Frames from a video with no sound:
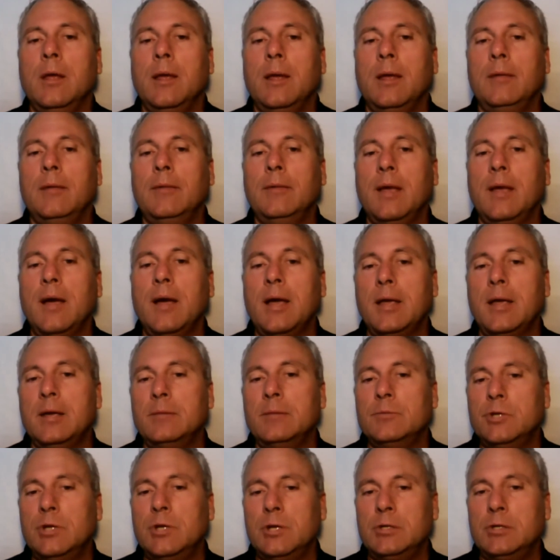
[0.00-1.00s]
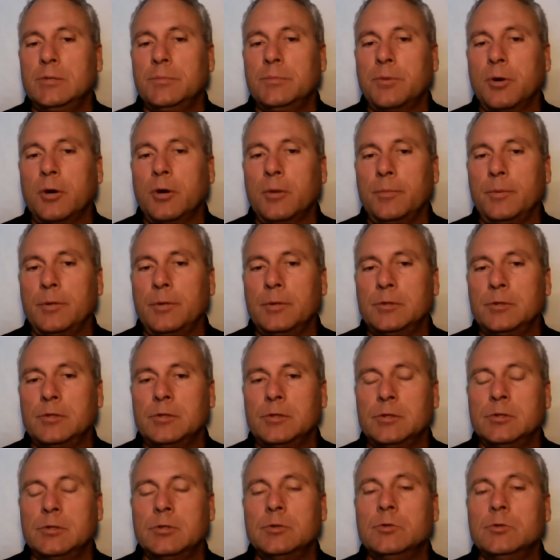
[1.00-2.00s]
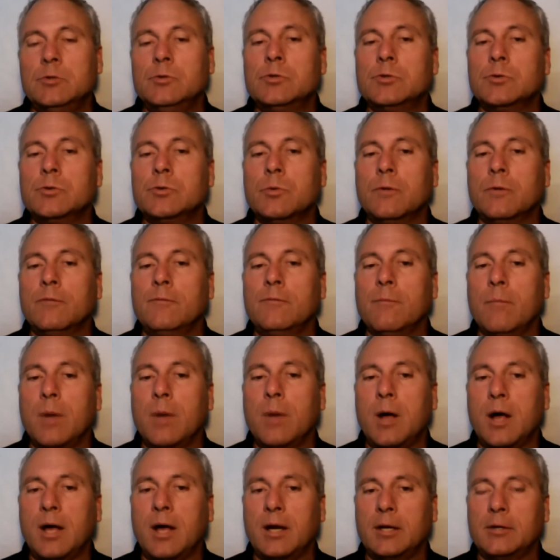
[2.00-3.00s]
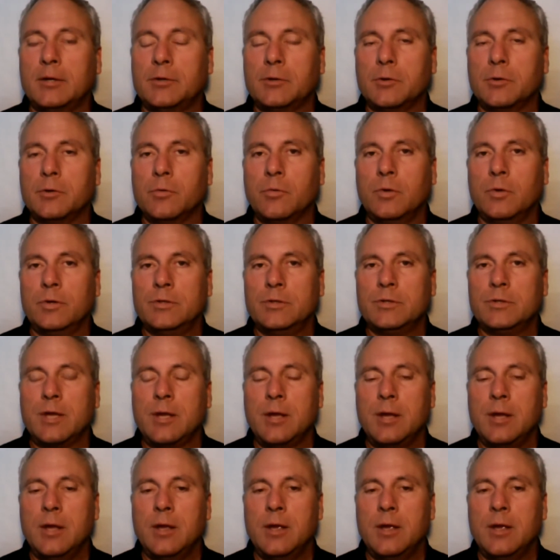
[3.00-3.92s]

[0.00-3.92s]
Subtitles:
and the IMG's purpose is to sort of monitor what's